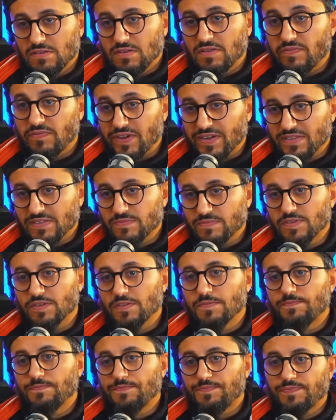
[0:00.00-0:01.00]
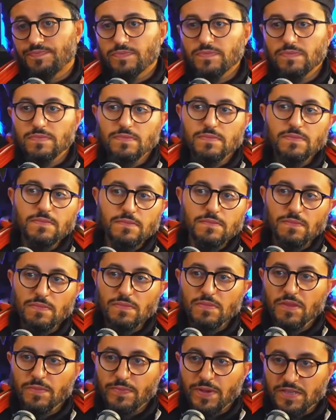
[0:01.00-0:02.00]
the victims here,
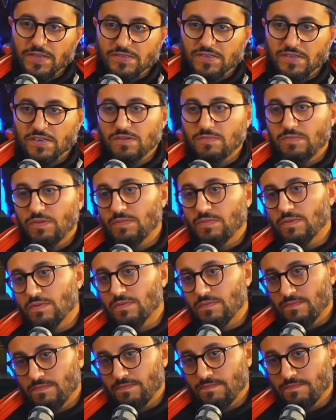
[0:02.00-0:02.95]
the Palestinian people.